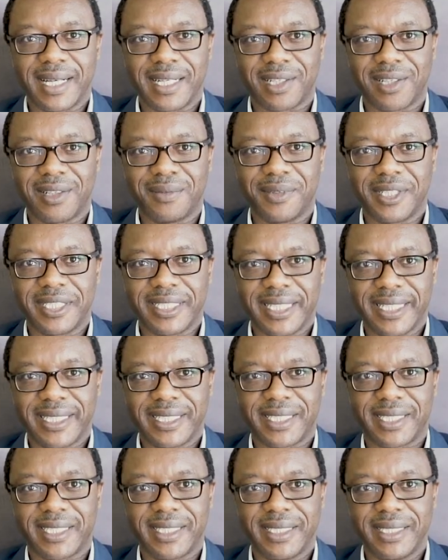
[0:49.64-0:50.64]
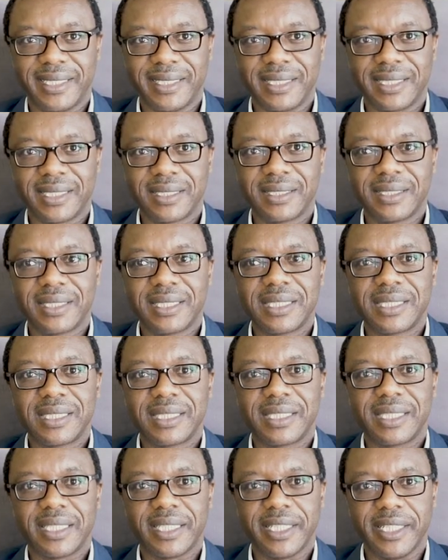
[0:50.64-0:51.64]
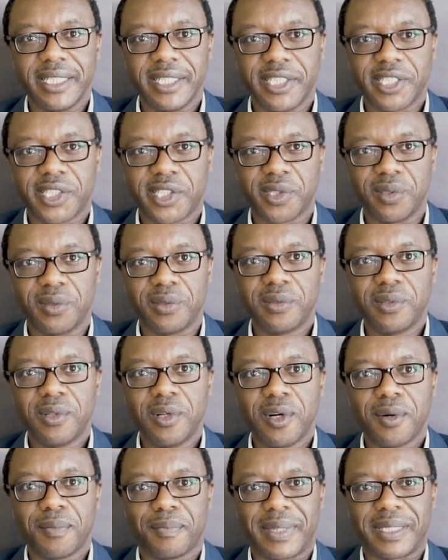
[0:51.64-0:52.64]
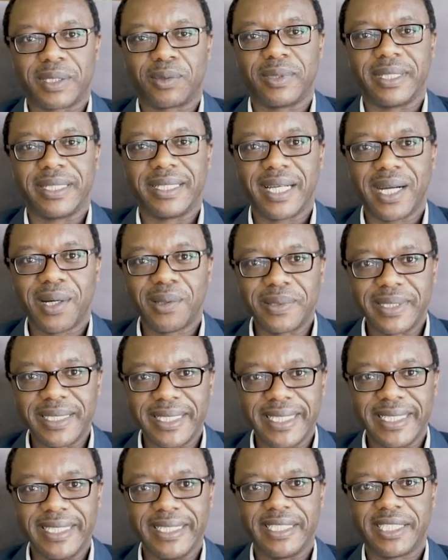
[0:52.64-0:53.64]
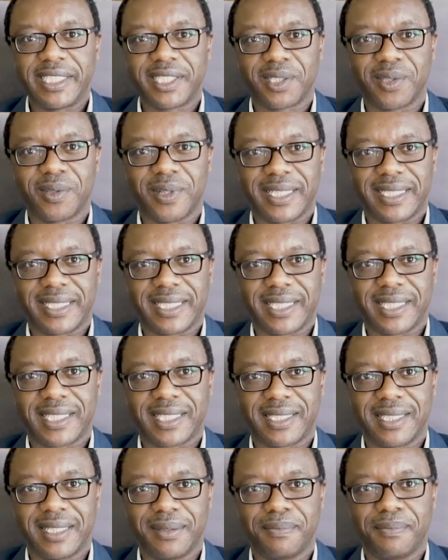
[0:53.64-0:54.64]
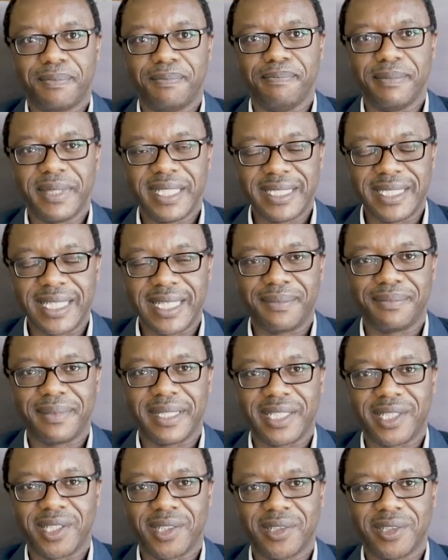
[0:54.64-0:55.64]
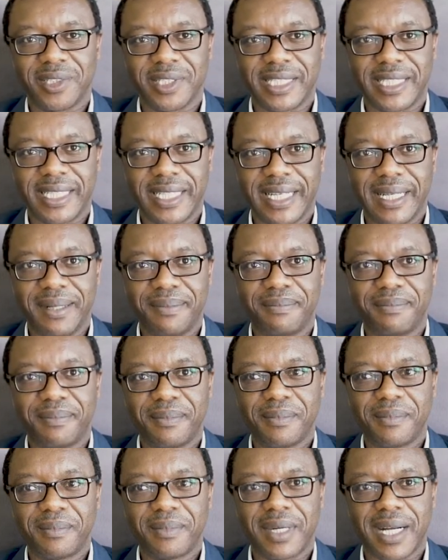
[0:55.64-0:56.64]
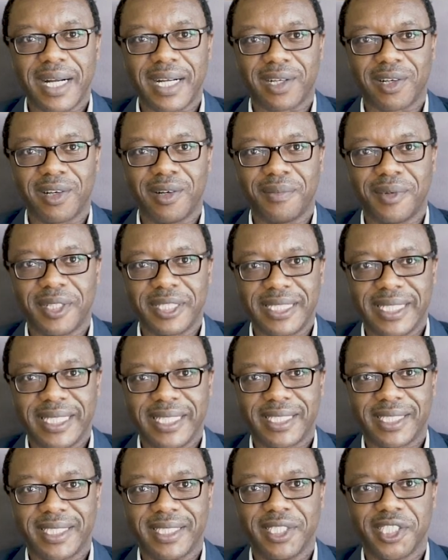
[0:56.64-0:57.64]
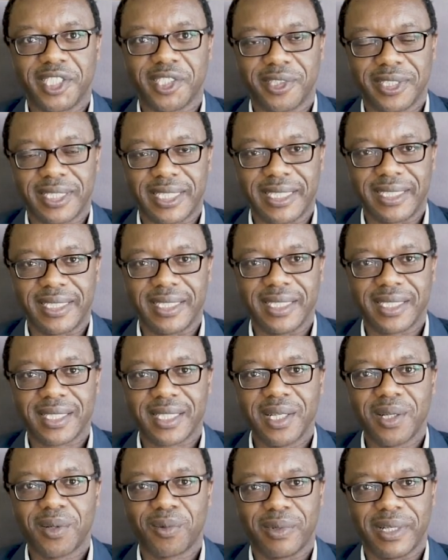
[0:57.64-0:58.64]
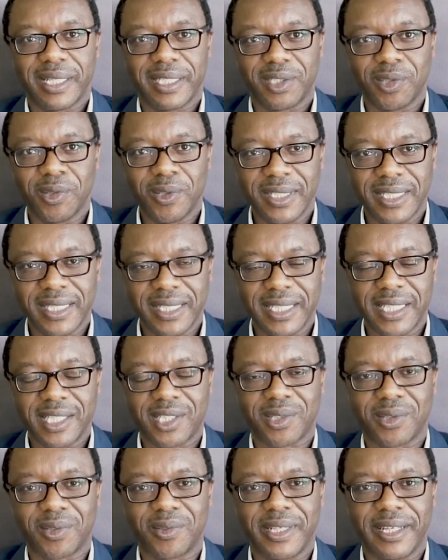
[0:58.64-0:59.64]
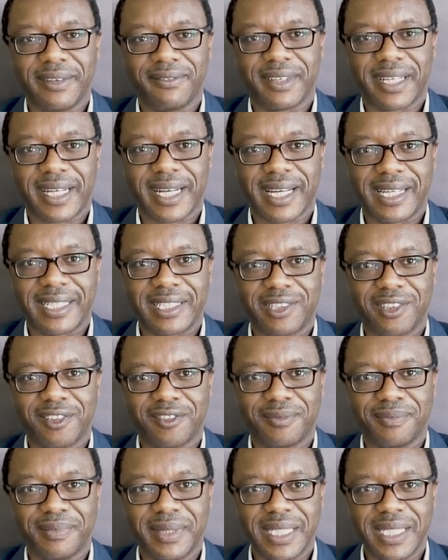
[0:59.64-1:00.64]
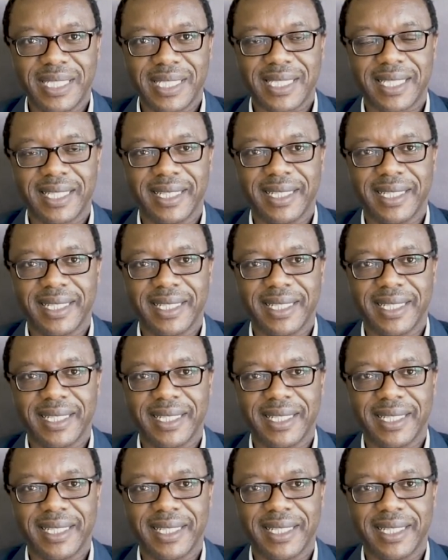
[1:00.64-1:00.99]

accommodation issue, but we now need to address the medium and long-term accommodation shortages. We are doing this through a variety of means,